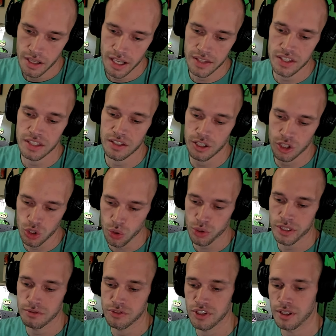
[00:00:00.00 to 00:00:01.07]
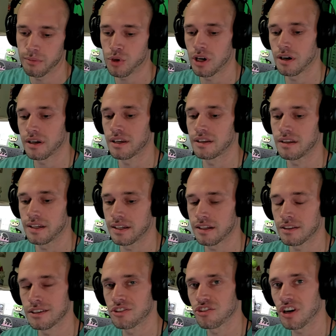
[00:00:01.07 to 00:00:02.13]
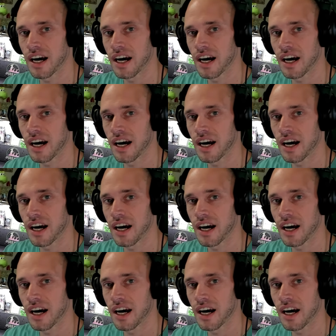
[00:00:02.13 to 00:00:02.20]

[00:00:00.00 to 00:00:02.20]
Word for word: And then The Glory of Team Rocket in English,